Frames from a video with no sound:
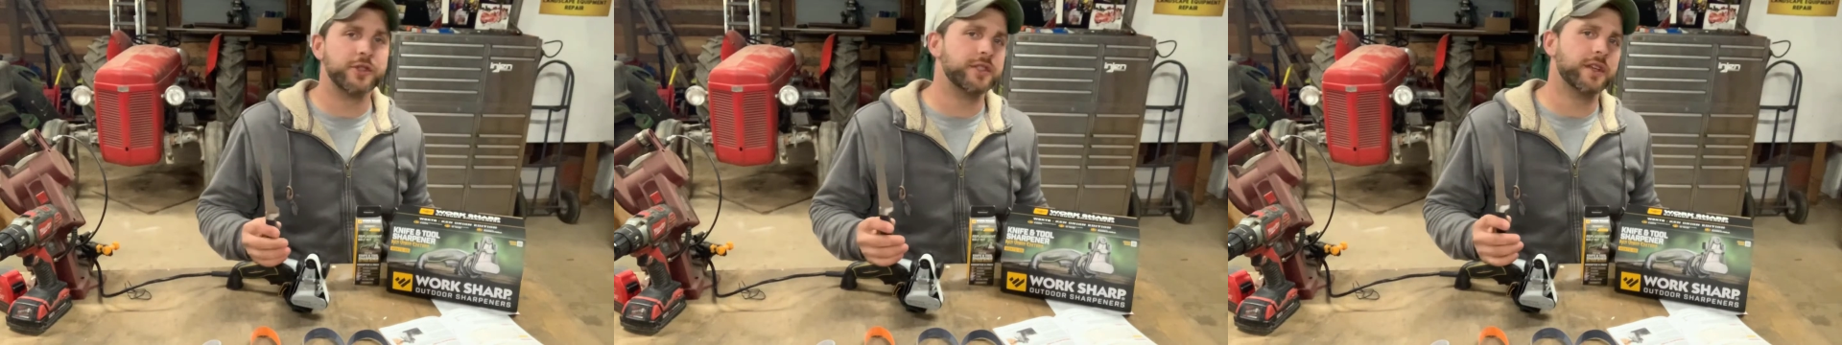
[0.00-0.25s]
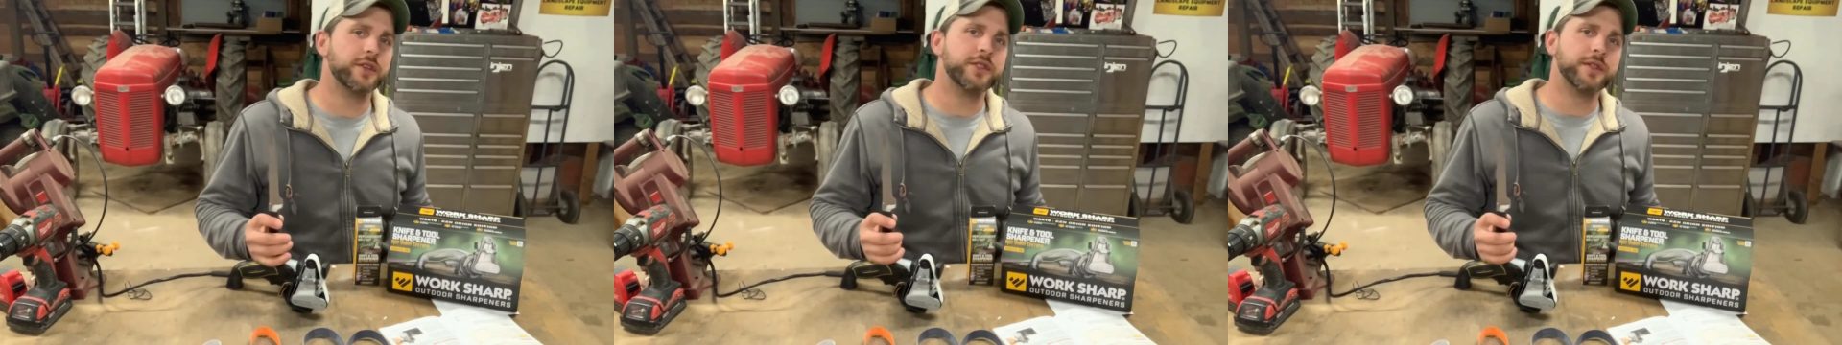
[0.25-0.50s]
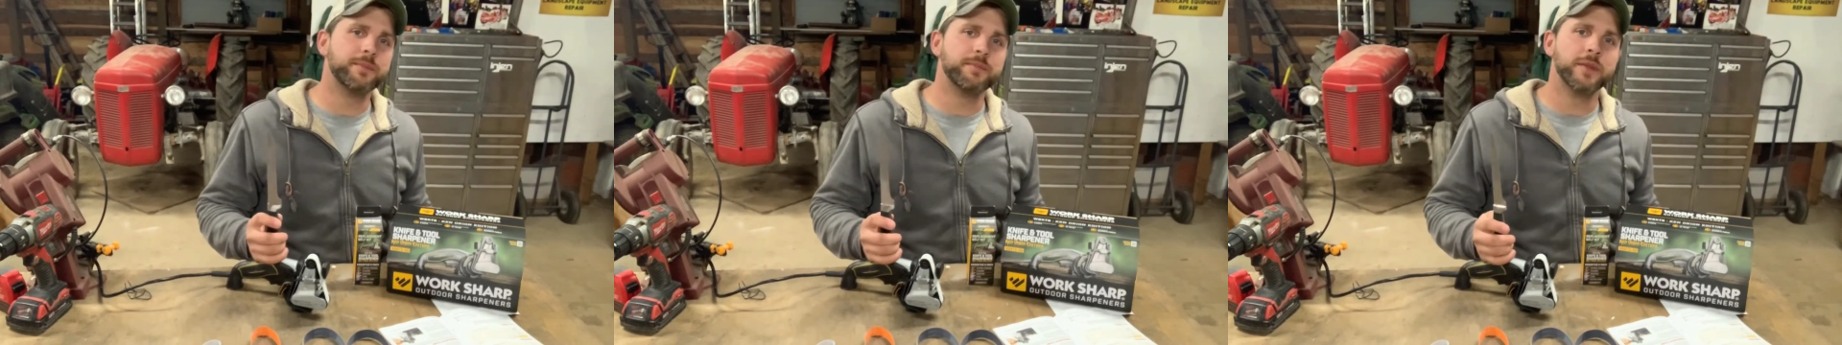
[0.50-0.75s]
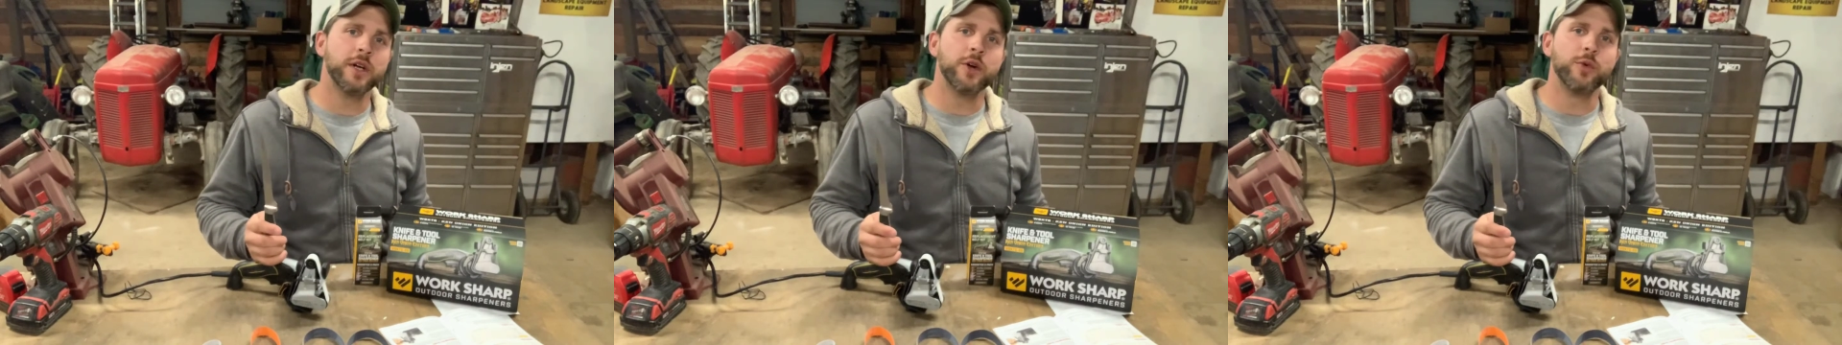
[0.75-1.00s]
still some
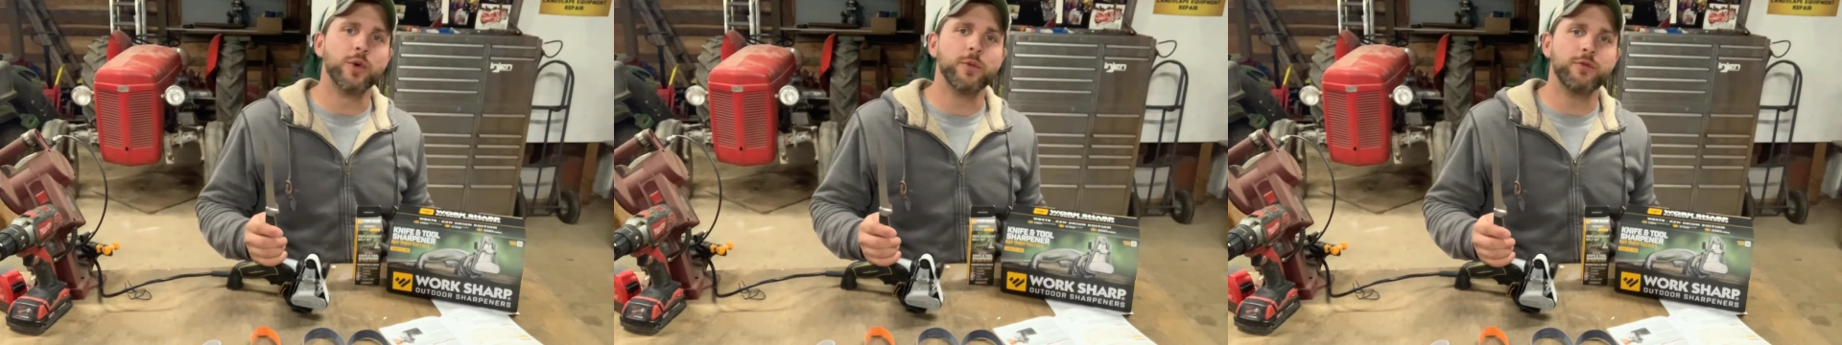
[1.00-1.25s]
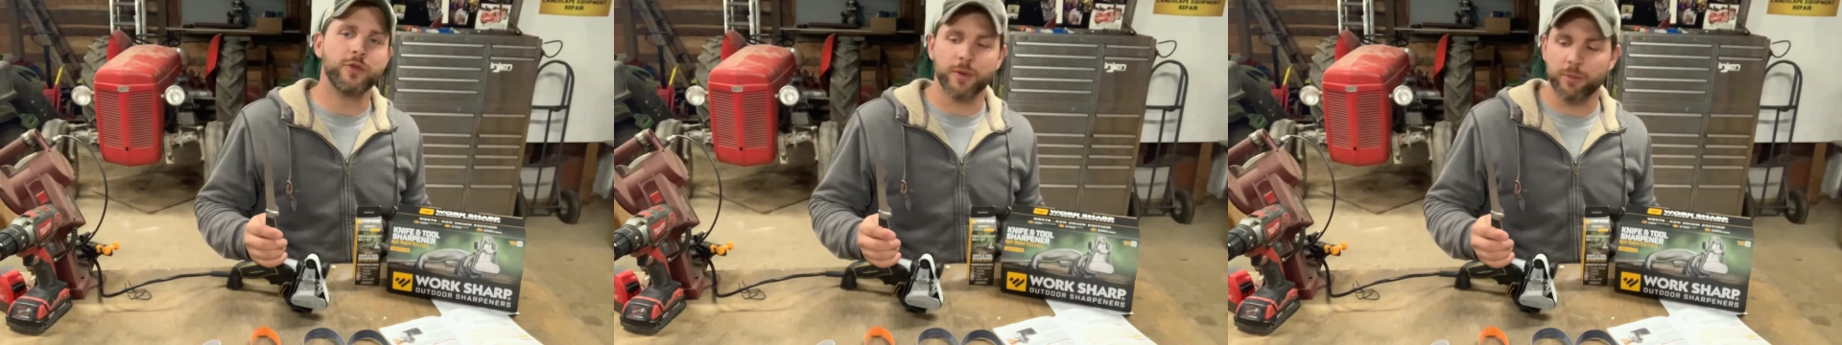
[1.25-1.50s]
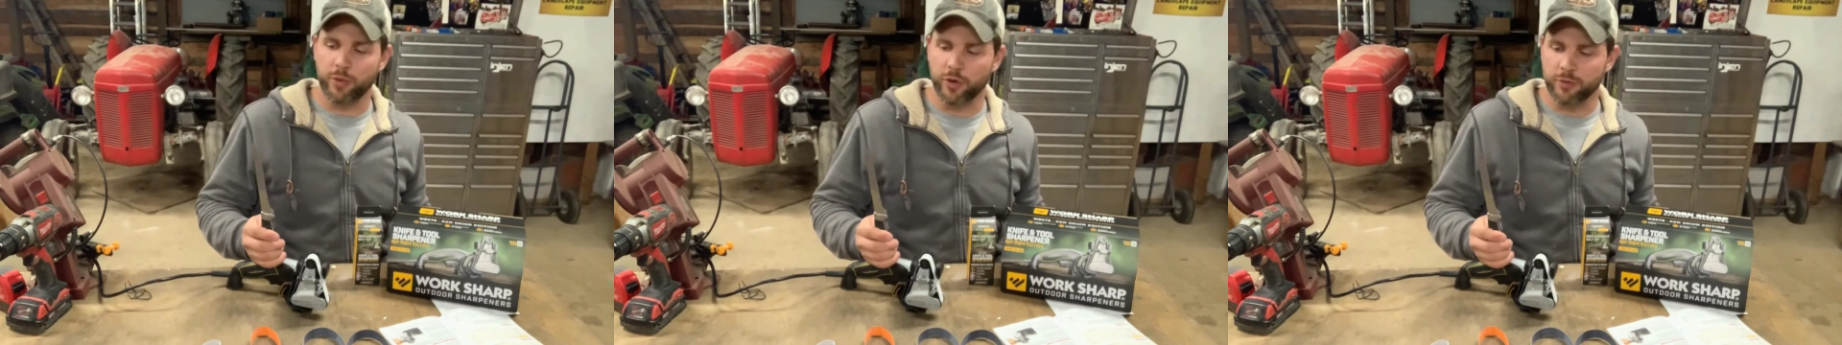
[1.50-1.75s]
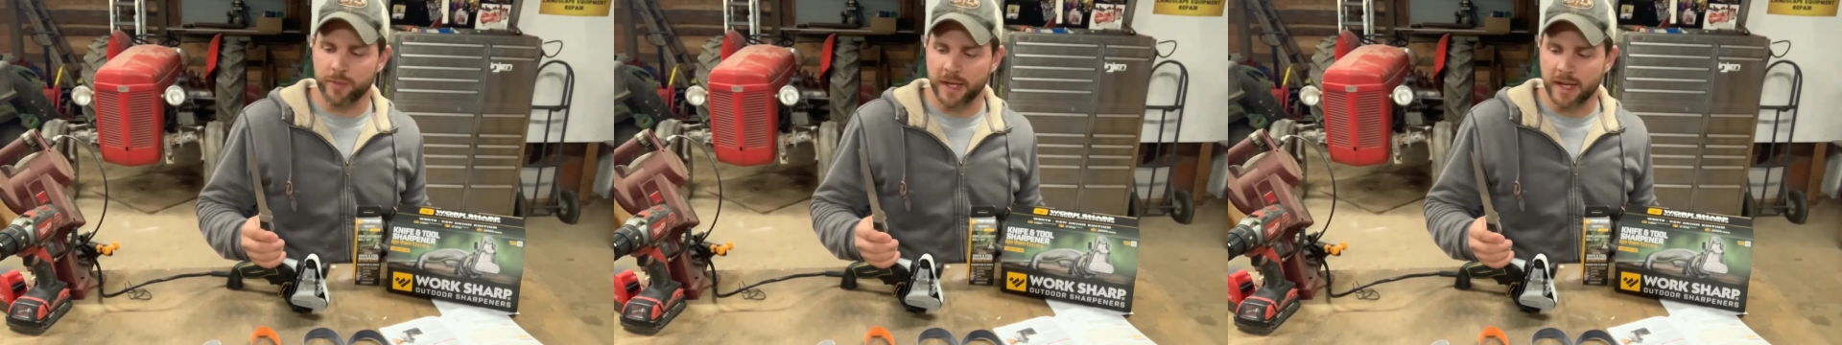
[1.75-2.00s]
room for
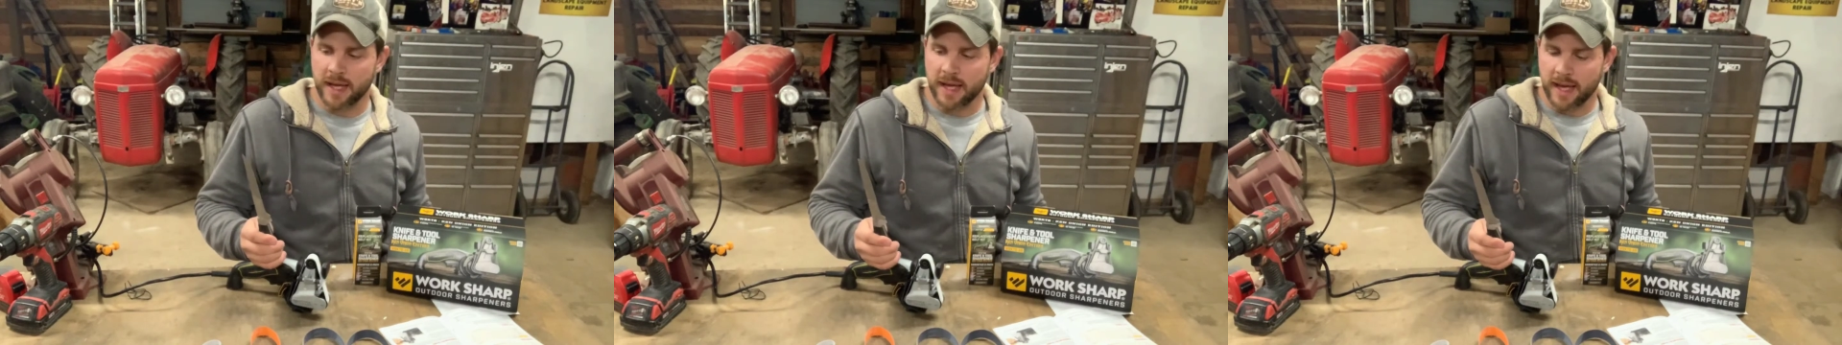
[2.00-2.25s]
improvement.